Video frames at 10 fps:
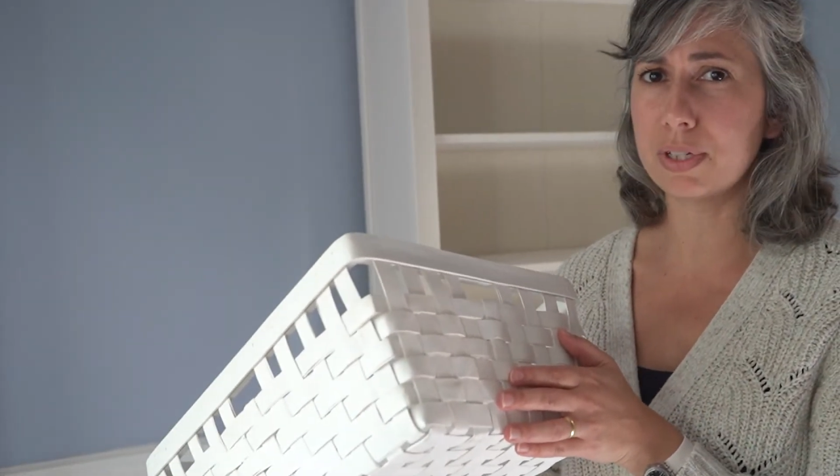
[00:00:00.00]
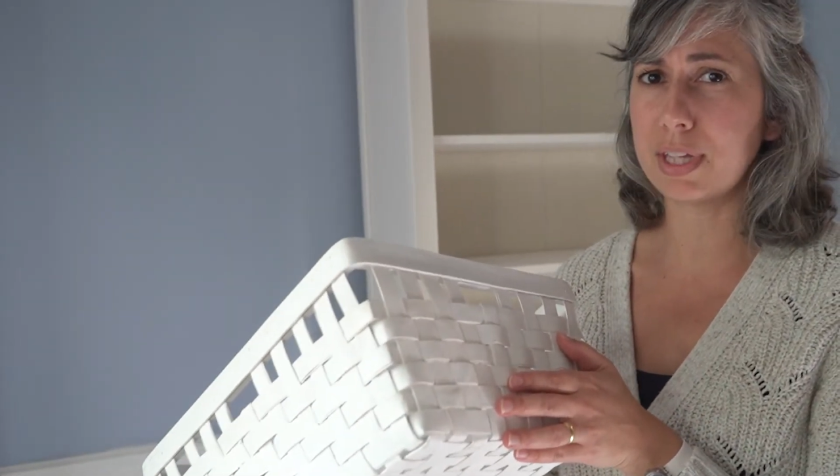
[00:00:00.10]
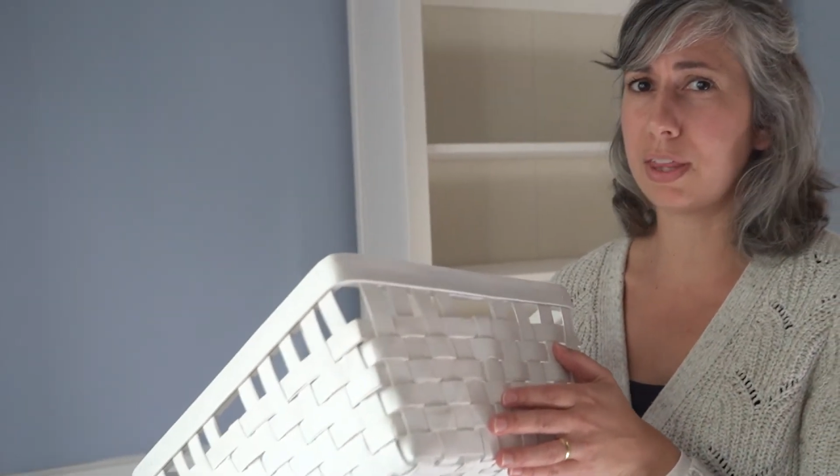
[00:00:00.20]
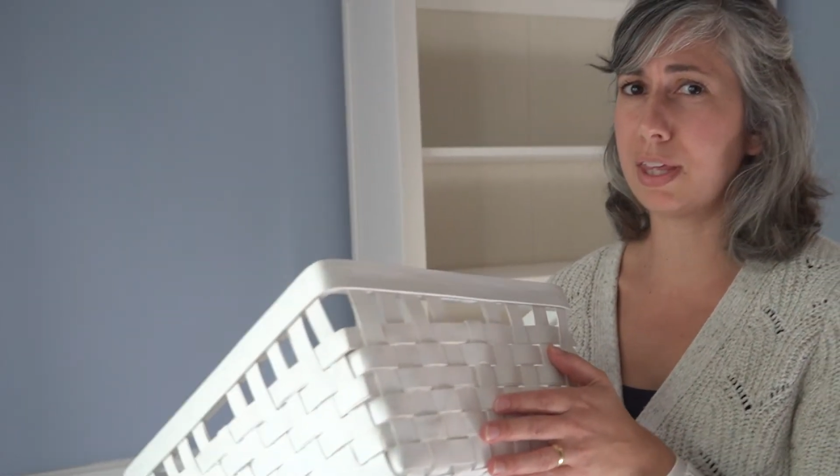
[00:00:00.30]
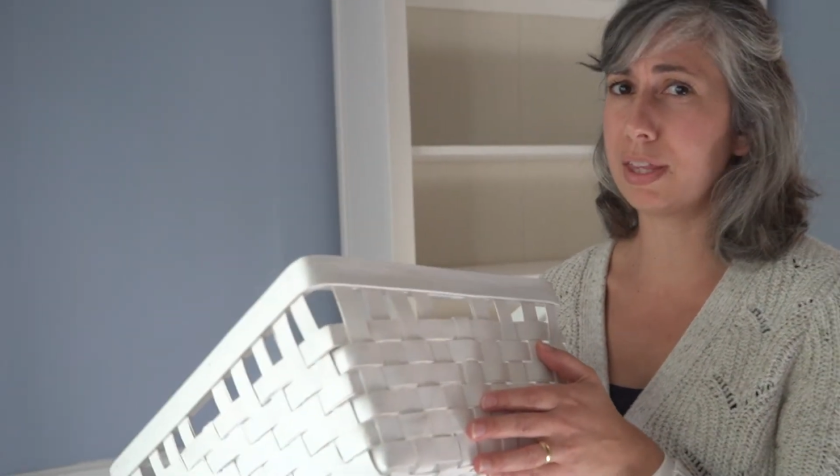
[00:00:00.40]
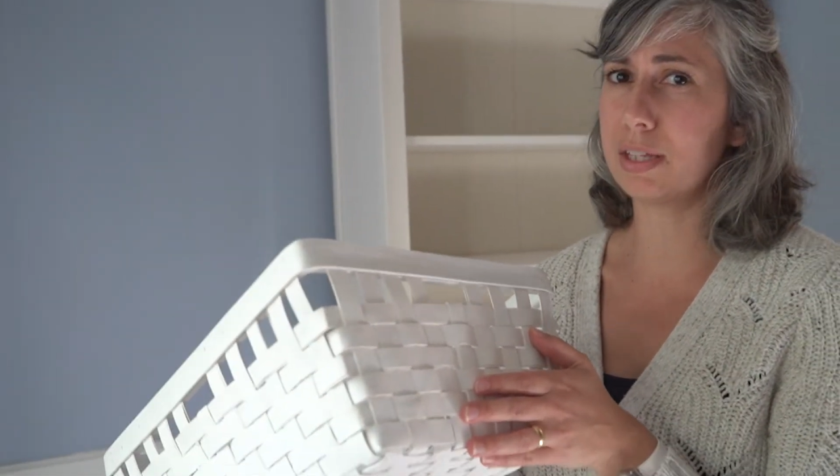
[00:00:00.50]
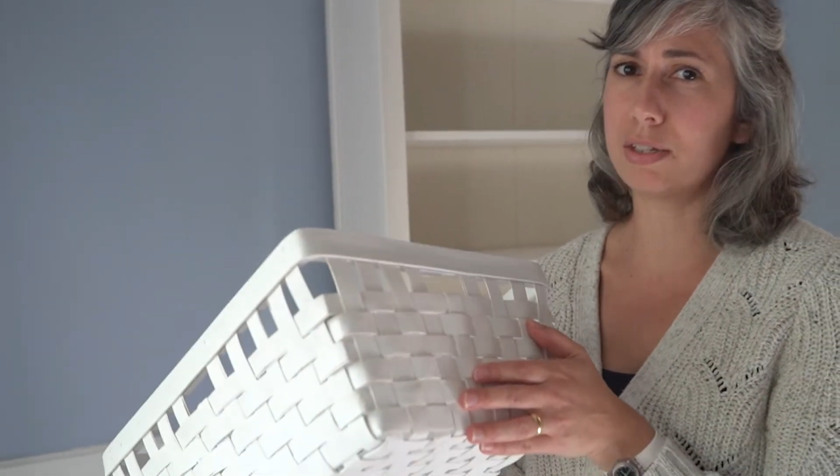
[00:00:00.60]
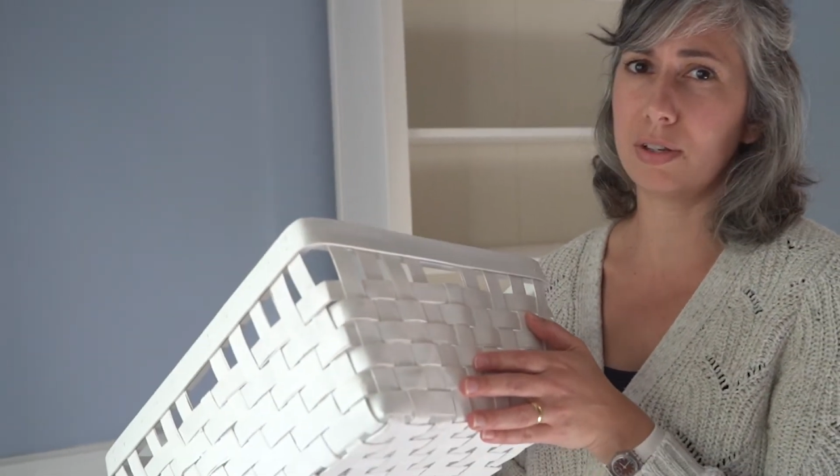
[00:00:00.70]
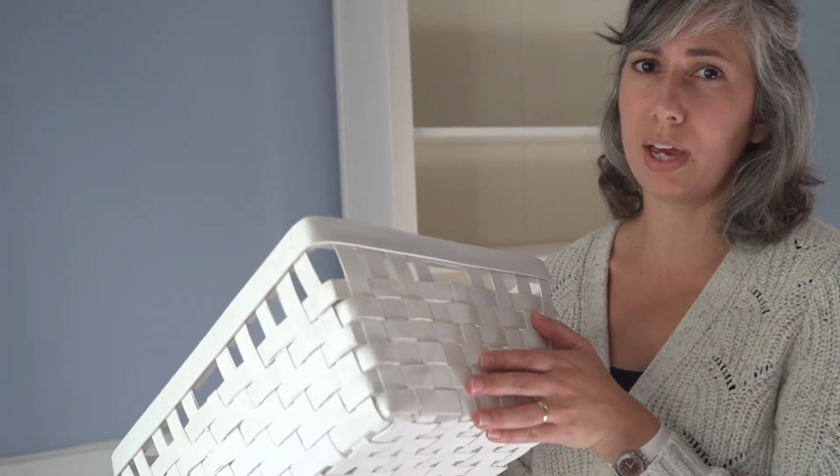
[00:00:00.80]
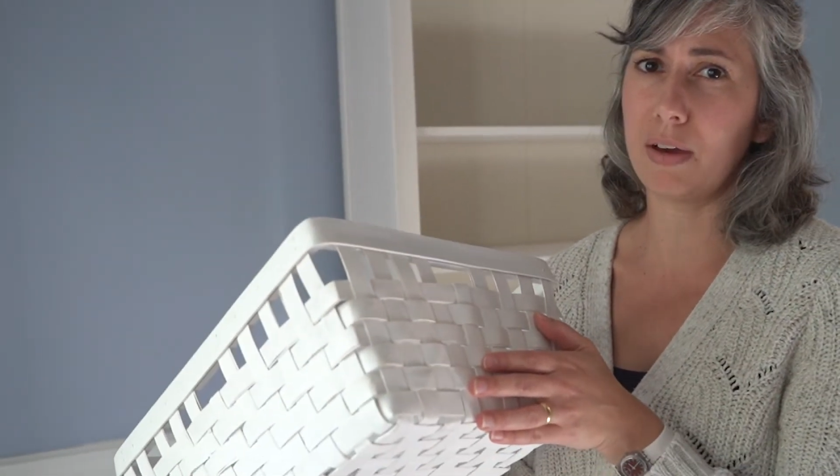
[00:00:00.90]
I think they
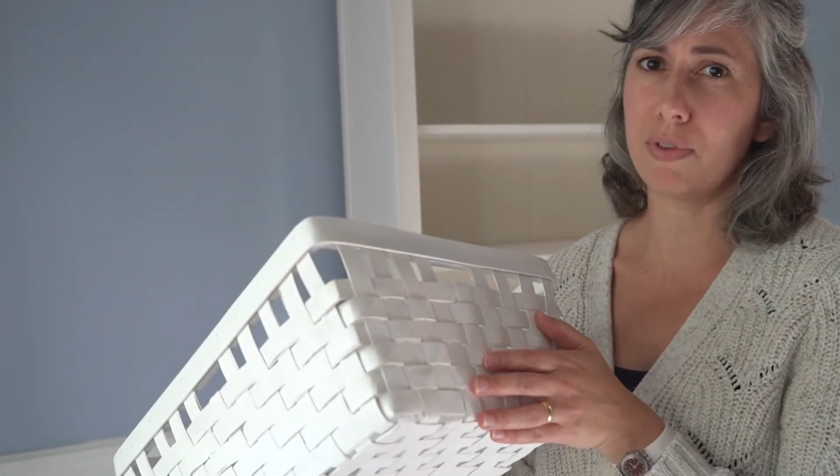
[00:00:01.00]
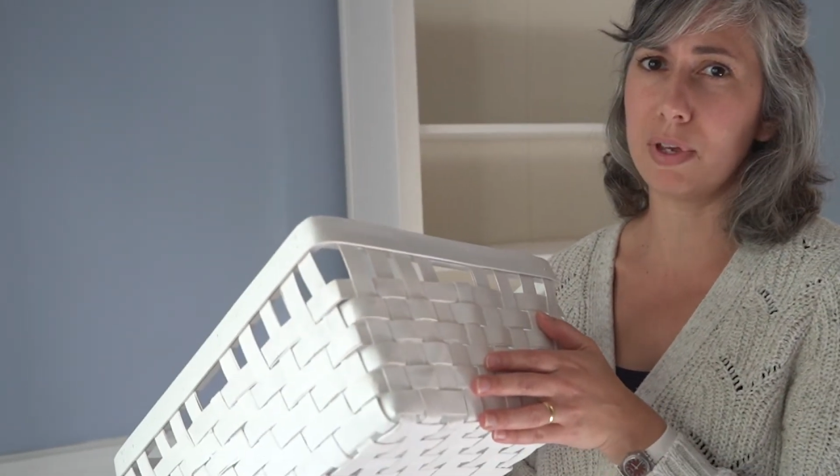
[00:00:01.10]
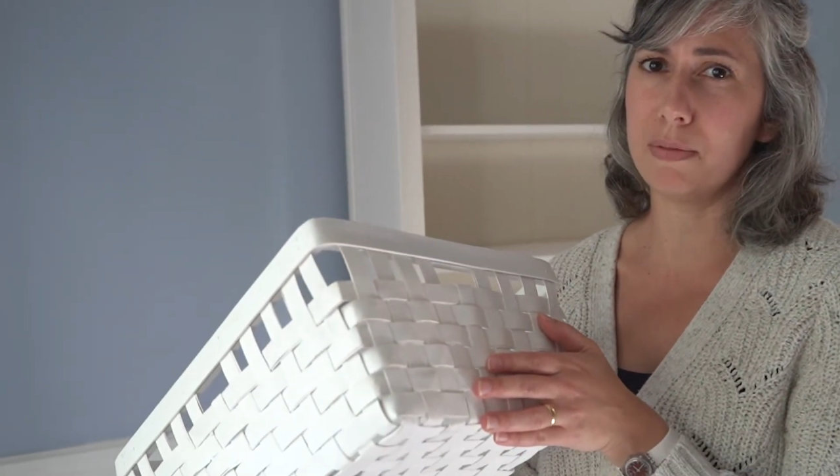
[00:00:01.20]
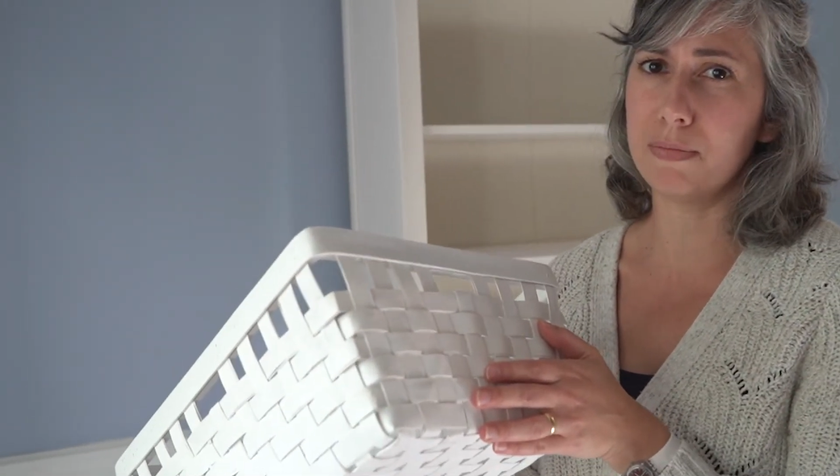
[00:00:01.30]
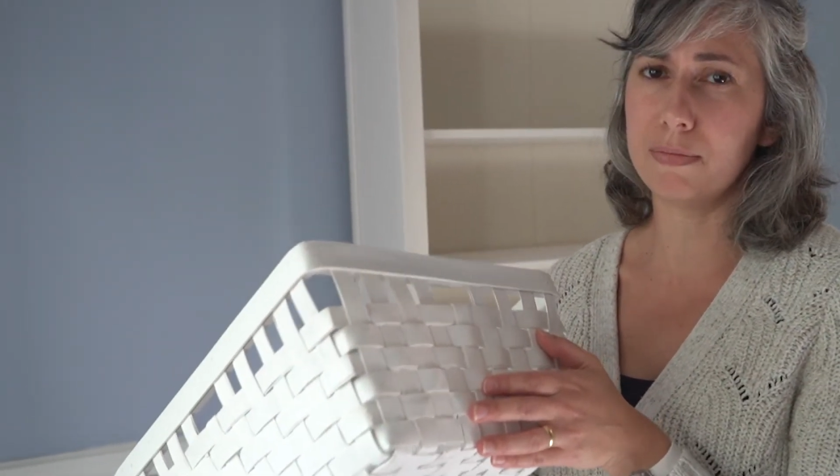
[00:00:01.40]
still have them